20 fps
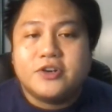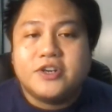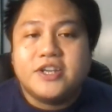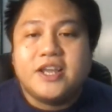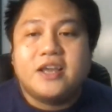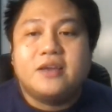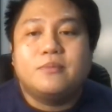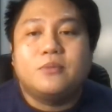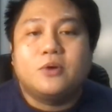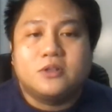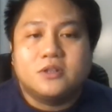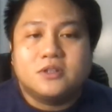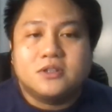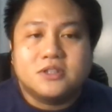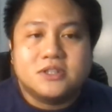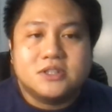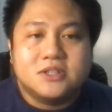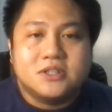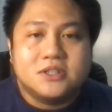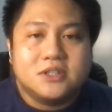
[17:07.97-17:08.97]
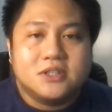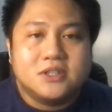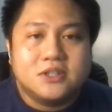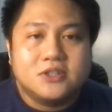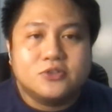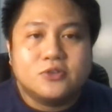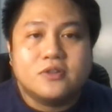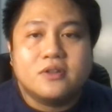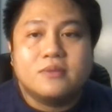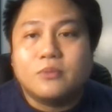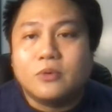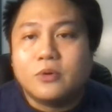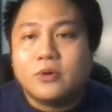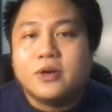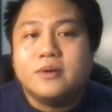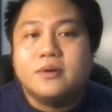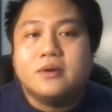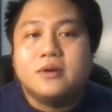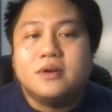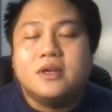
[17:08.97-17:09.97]
or your EA models. So
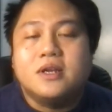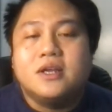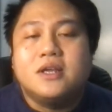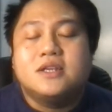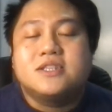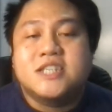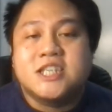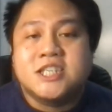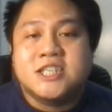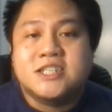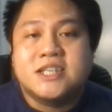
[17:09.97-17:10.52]
the more